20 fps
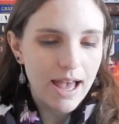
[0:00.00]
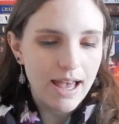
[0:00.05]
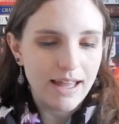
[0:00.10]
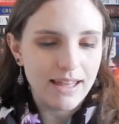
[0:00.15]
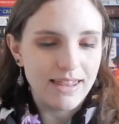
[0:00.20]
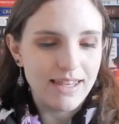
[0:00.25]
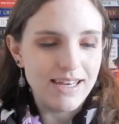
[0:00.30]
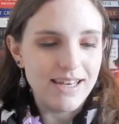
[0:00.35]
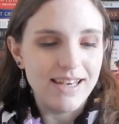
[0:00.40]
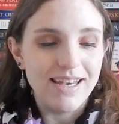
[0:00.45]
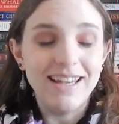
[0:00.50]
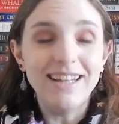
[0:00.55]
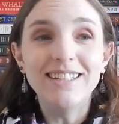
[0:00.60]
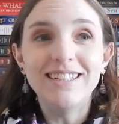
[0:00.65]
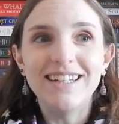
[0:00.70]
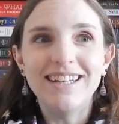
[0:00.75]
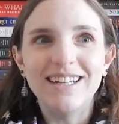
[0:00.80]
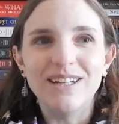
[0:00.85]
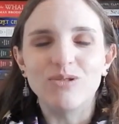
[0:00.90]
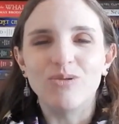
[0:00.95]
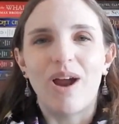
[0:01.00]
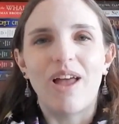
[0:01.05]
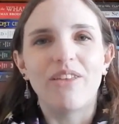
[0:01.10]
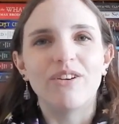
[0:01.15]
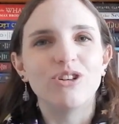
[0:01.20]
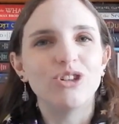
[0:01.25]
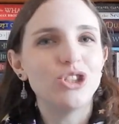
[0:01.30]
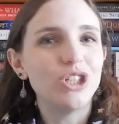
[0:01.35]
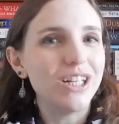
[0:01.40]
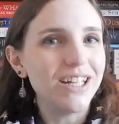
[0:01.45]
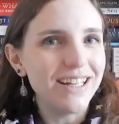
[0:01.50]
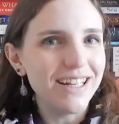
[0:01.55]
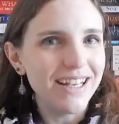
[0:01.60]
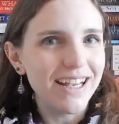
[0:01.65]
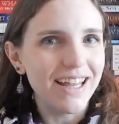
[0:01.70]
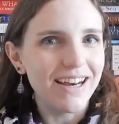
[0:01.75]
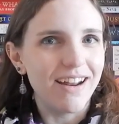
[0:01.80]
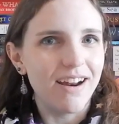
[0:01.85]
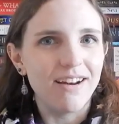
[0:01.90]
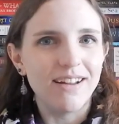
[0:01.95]
The ending is rather
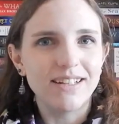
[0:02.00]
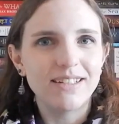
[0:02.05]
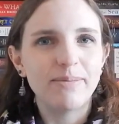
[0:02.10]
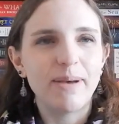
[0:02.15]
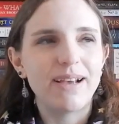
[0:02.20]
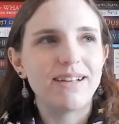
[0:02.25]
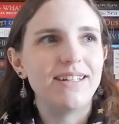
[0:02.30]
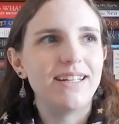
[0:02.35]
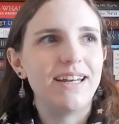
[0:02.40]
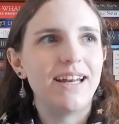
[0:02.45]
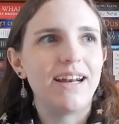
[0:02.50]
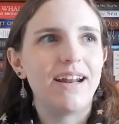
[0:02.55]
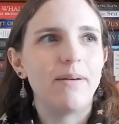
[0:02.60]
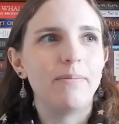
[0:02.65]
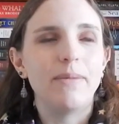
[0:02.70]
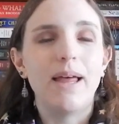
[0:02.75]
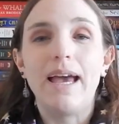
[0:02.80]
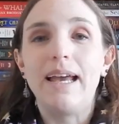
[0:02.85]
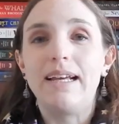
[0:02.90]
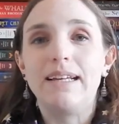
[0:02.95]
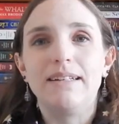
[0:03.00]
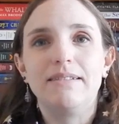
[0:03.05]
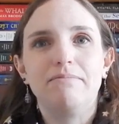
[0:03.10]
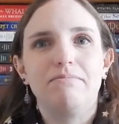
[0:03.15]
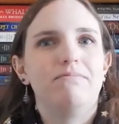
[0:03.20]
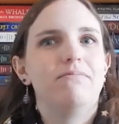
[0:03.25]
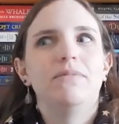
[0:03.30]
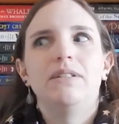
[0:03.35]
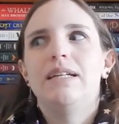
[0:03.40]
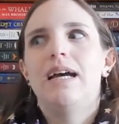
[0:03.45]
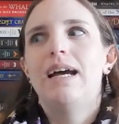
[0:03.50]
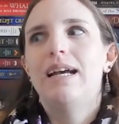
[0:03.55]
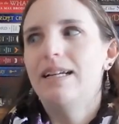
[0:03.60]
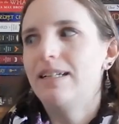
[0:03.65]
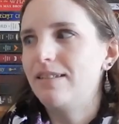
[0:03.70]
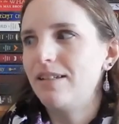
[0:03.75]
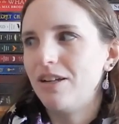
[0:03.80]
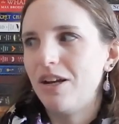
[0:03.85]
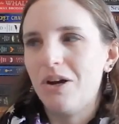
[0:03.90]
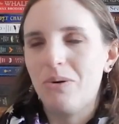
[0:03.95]
chilling and unexpected, and I'm like
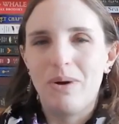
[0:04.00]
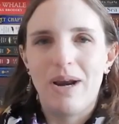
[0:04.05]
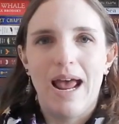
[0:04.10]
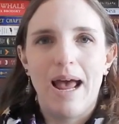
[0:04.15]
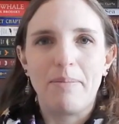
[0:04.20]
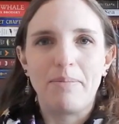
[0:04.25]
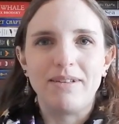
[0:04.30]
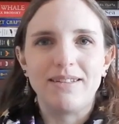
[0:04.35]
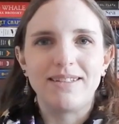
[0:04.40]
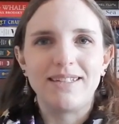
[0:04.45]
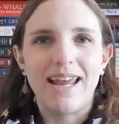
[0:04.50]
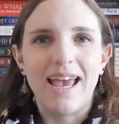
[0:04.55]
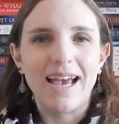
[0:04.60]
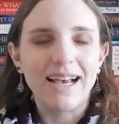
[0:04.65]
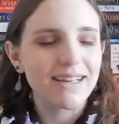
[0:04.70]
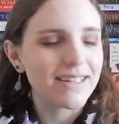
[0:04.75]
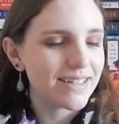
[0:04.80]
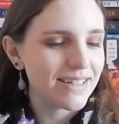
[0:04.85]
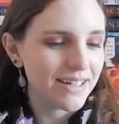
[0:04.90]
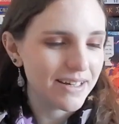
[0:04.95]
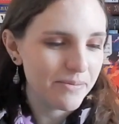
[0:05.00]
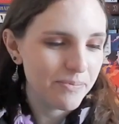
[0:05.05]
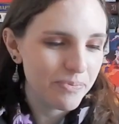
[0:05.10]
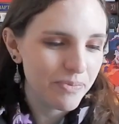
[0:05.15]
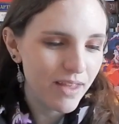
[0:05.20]
dying to know what happens next.